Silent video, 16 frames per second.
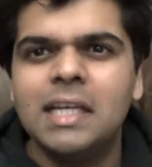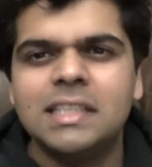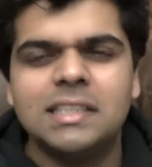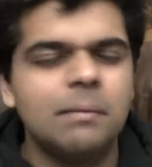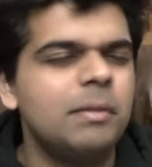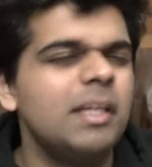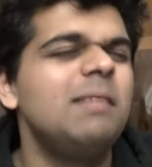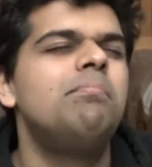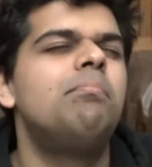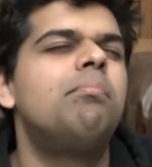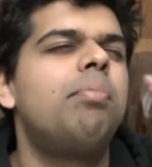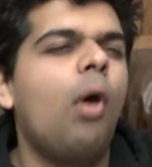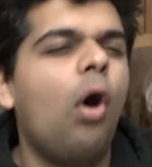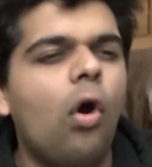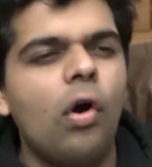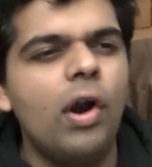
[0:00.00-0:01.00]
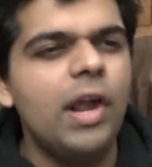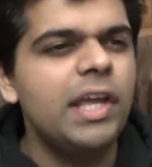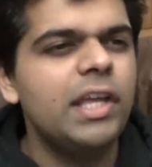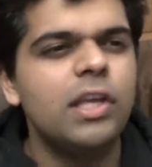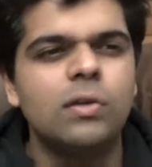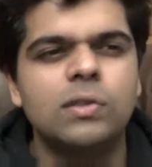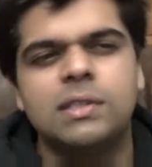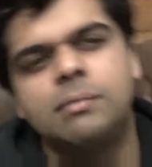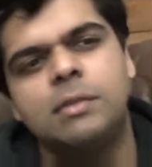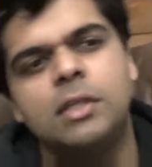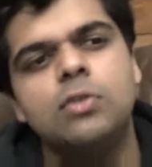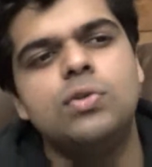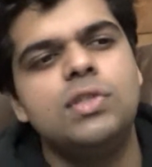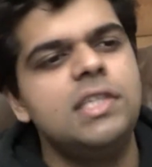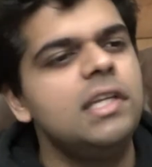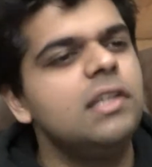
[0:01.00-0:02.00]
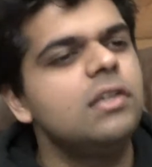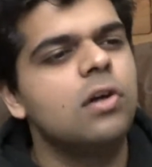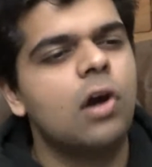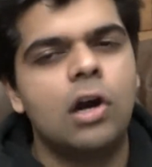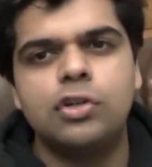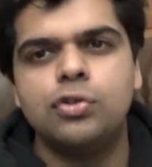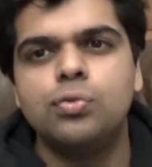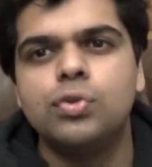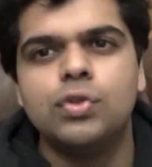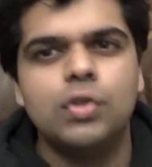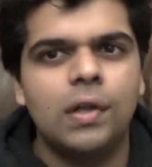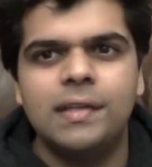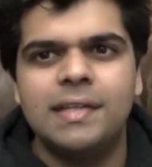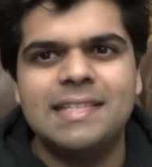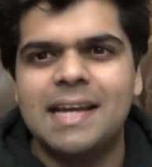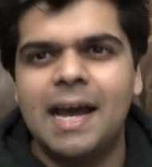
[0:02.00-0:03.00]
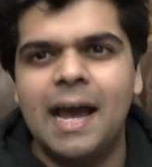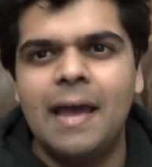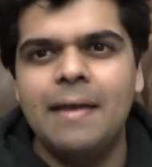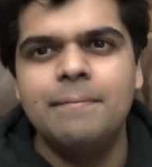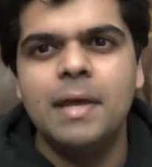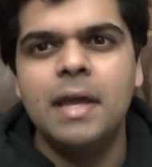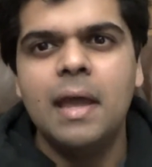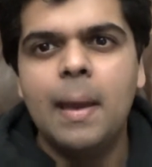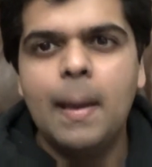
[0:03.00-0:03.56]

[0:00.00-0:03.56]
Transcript: Something boring, you know, something you see in cartoons all the time.